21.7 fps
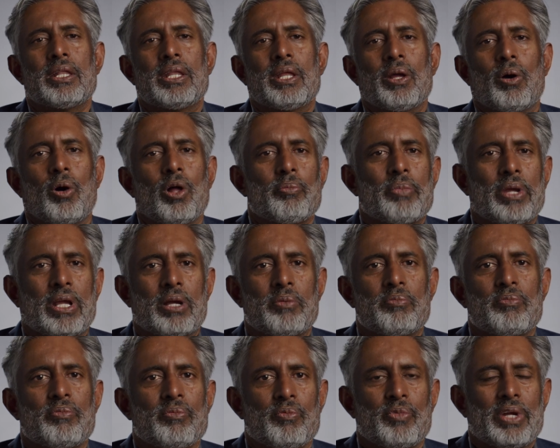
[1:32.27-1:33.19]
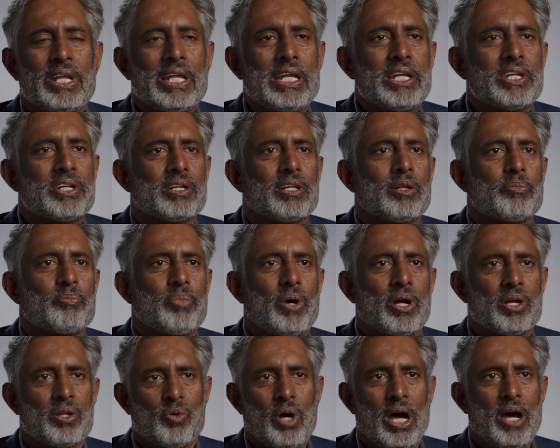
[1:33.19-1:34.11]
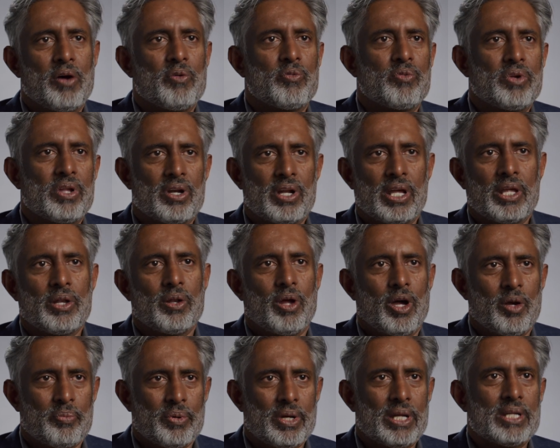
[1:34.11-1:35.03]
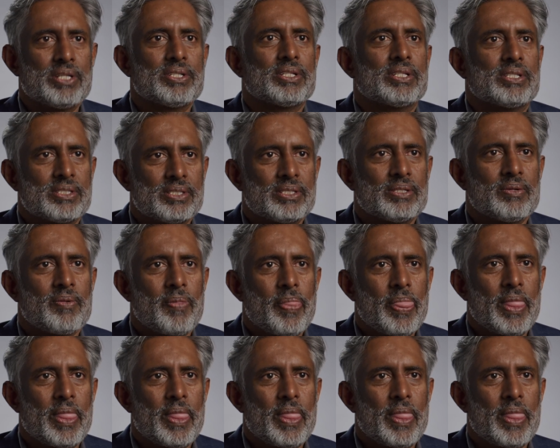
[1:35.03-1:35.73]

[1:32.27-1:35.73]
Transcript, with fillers: they all become very integral part of how we run operations.